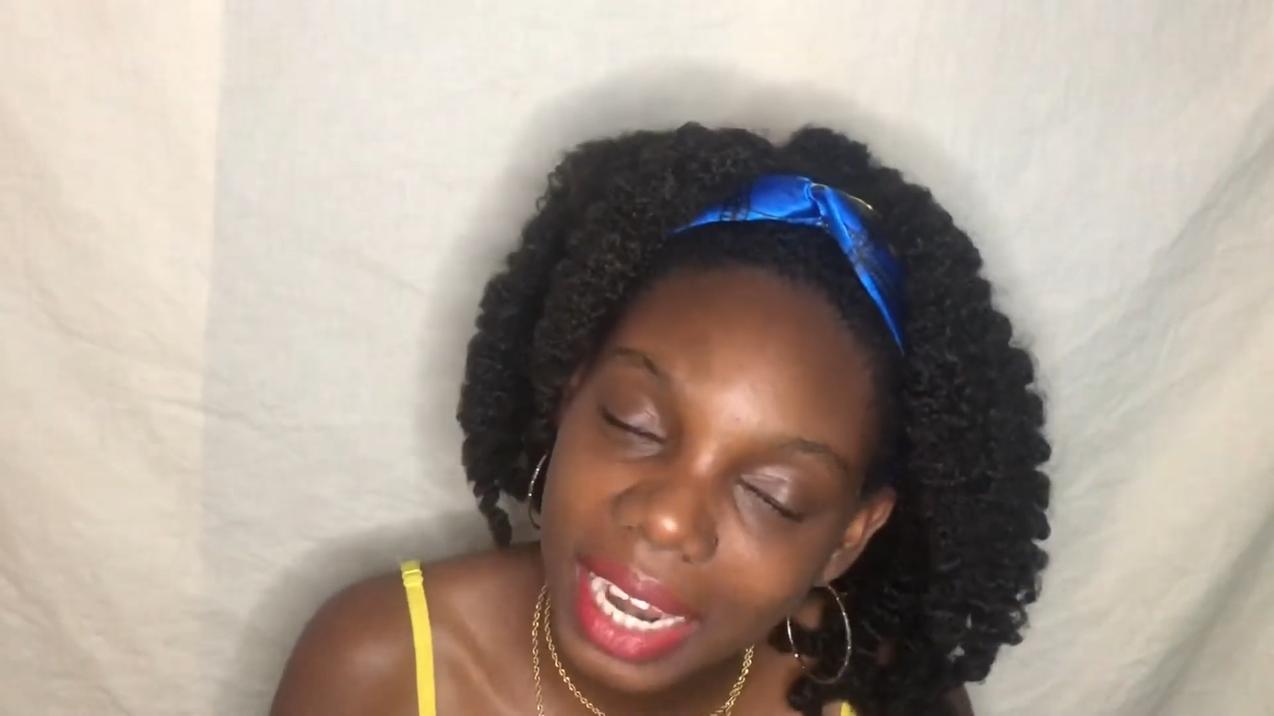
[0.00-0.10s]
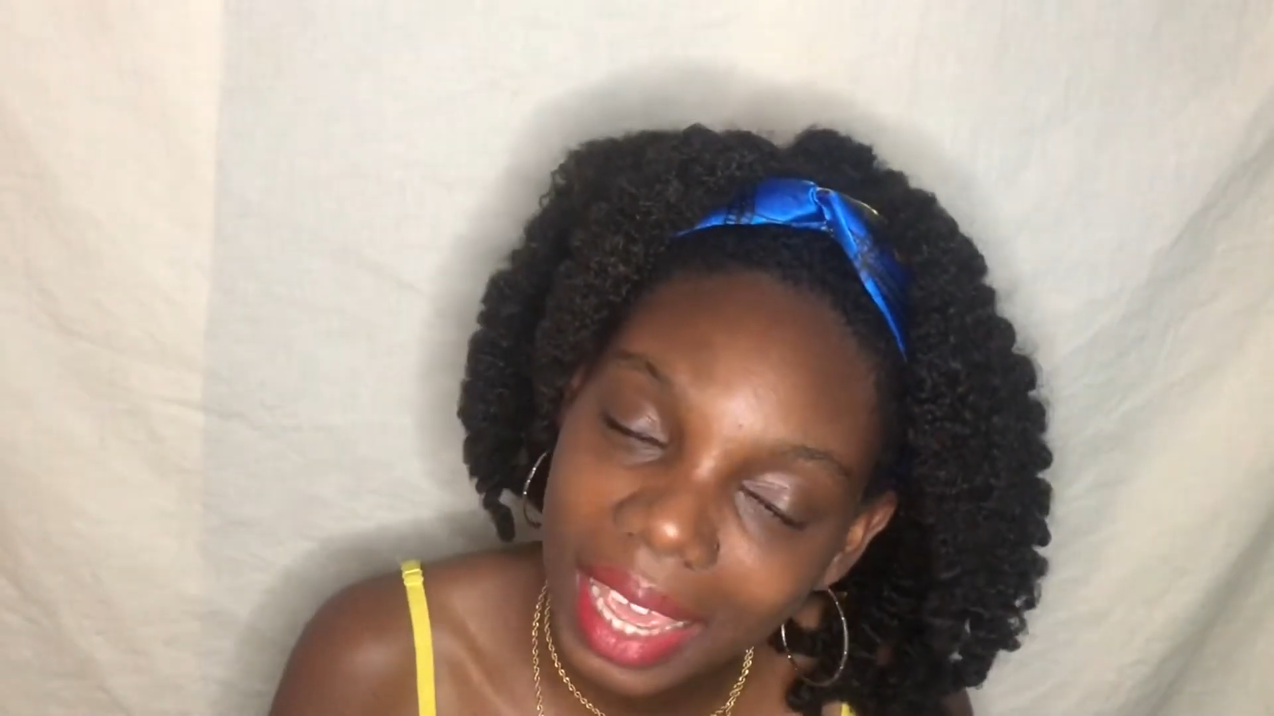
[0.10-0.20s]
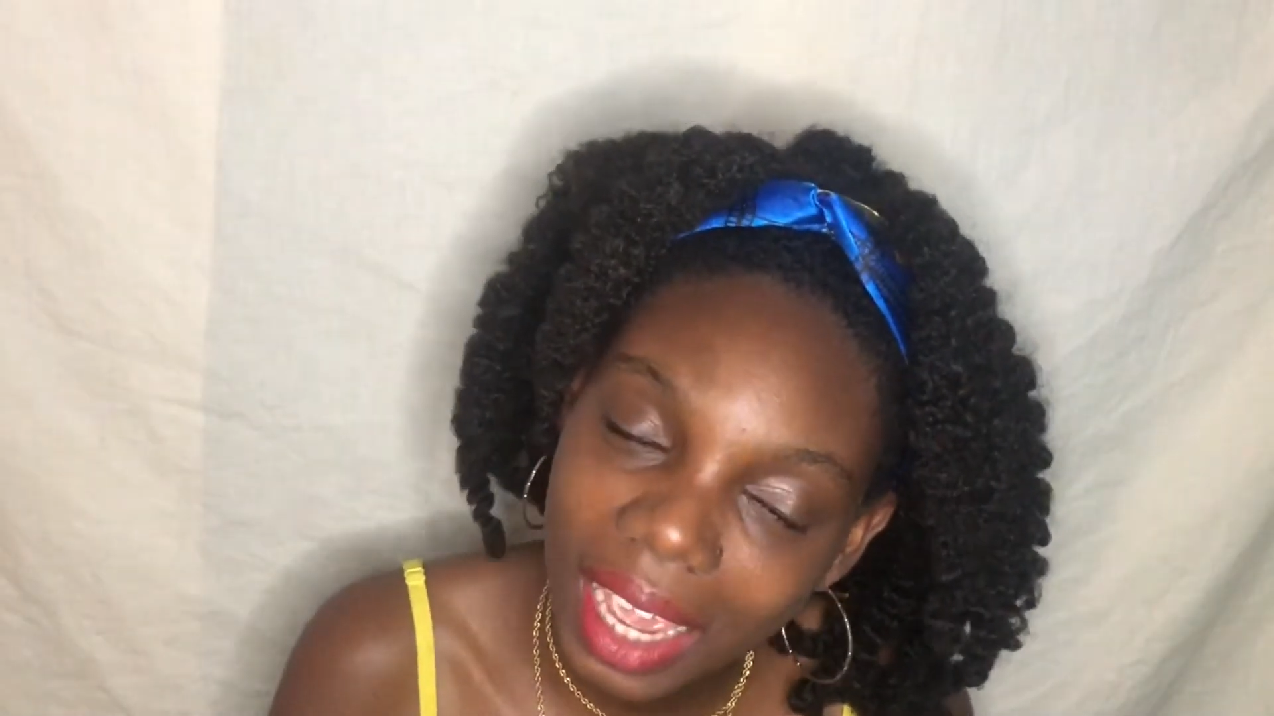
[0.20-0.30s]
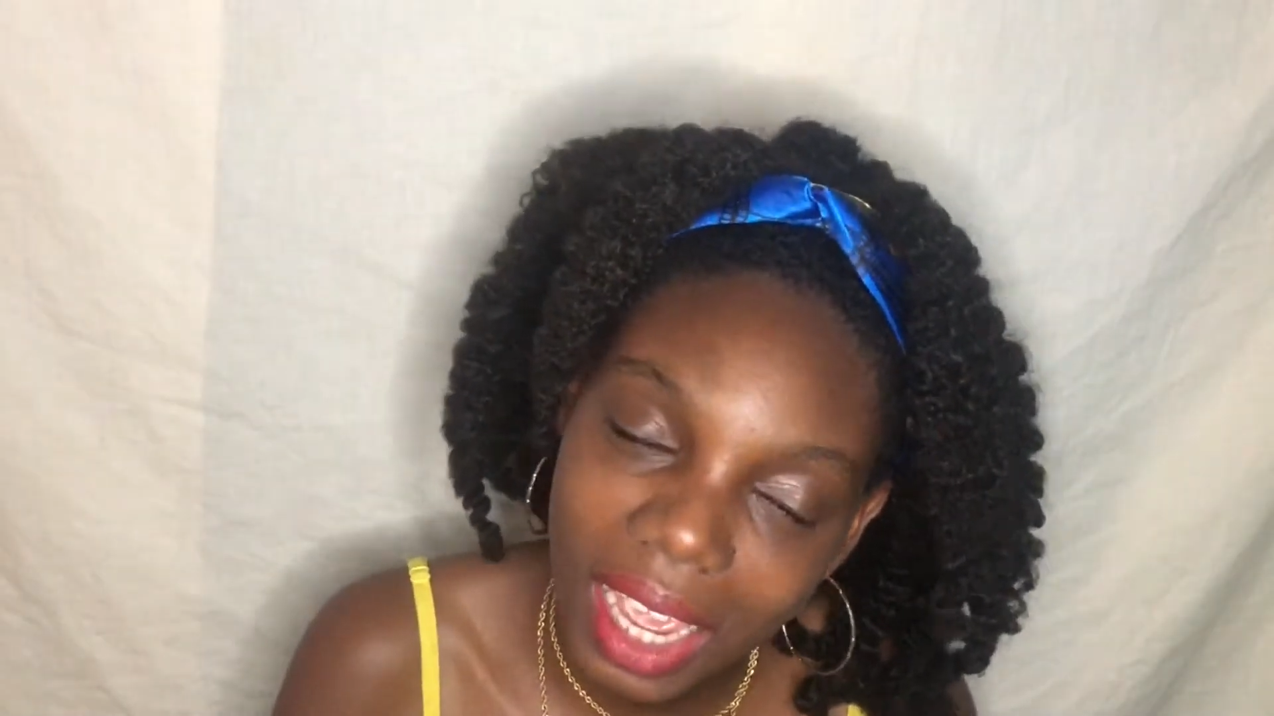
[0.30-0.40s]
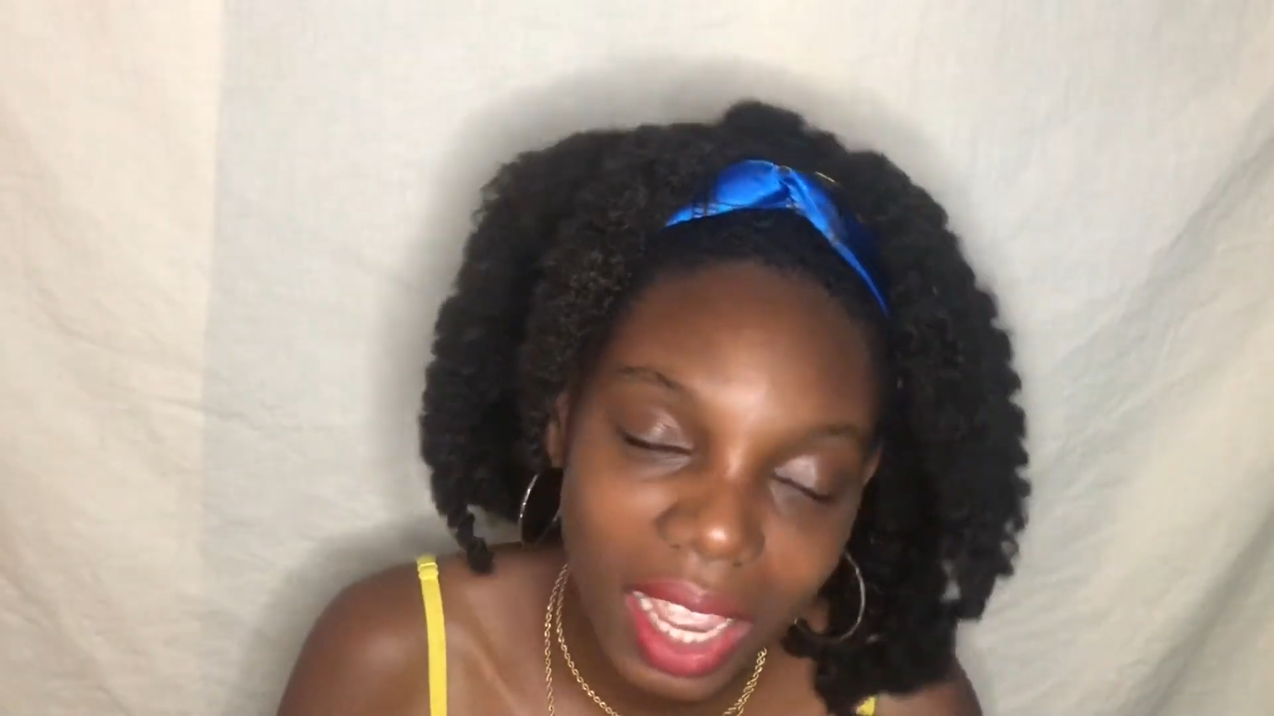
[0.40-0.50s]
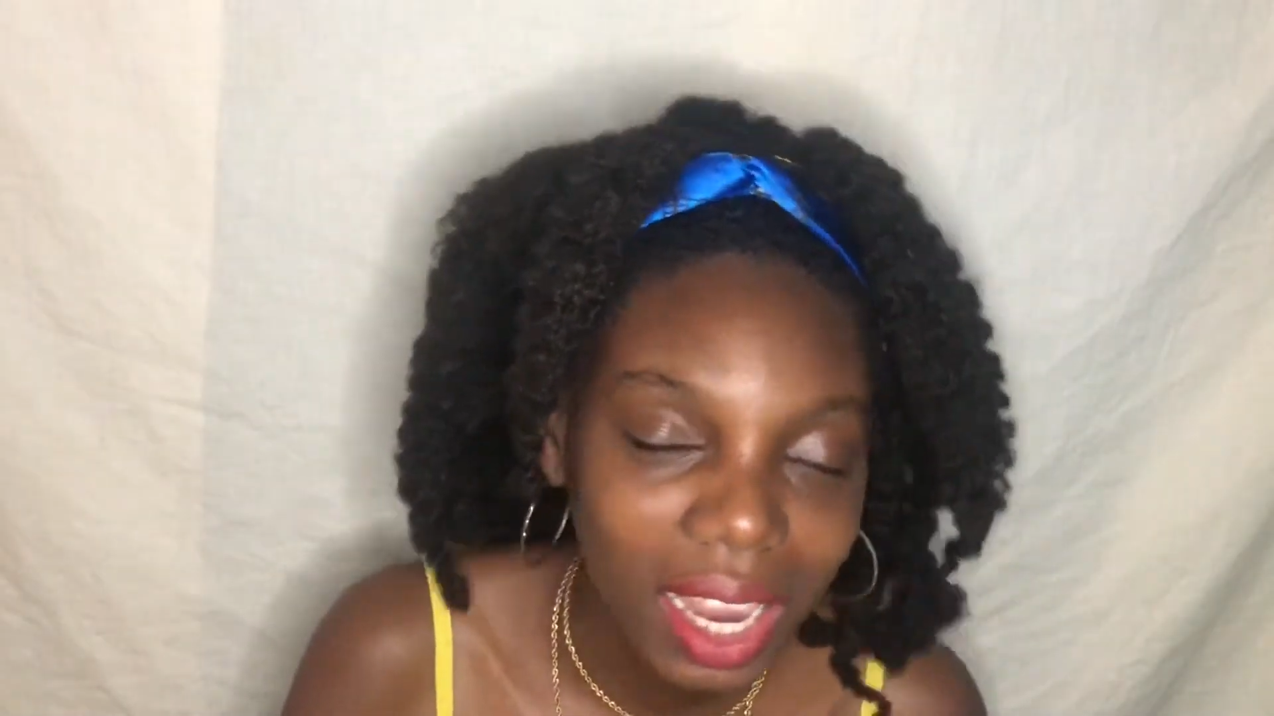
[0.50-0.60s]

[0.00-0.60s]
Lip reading: Like,